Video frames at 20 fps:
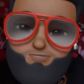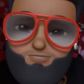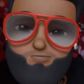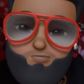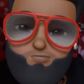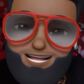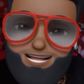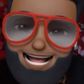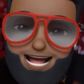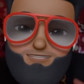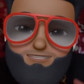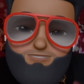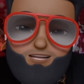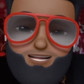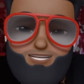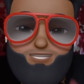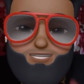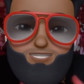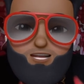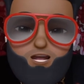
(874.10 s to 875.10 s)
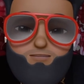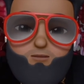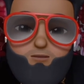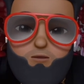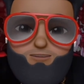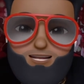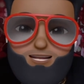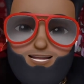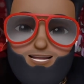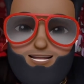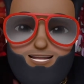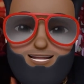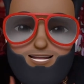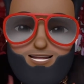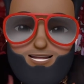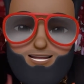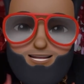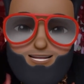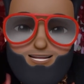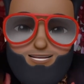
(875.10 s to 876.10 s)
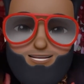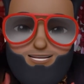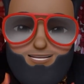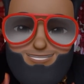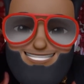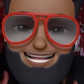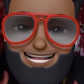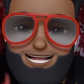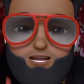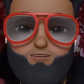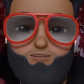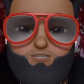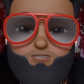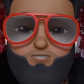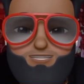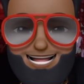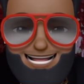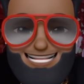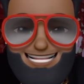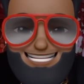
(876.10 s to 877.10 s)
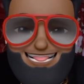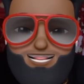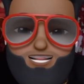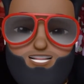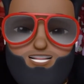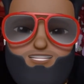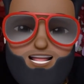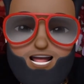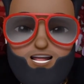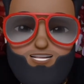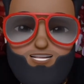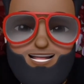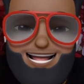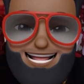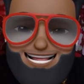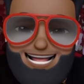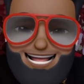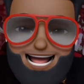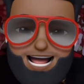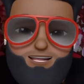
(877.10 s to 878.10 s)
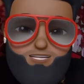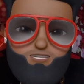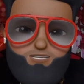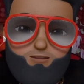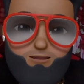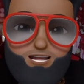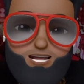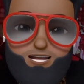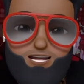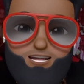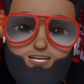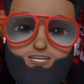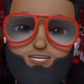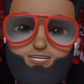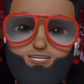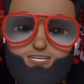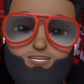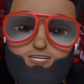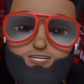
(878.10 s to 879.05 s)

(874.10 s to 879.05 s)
When Africans come over here, they don't try to share their knowledge with us.